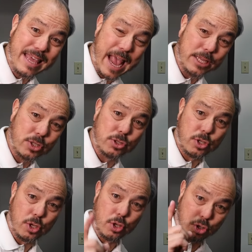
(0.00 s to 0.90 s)
the
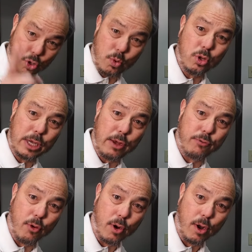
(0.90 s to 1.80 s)
answers you were looking
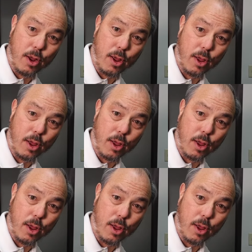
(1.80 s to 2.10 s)
for?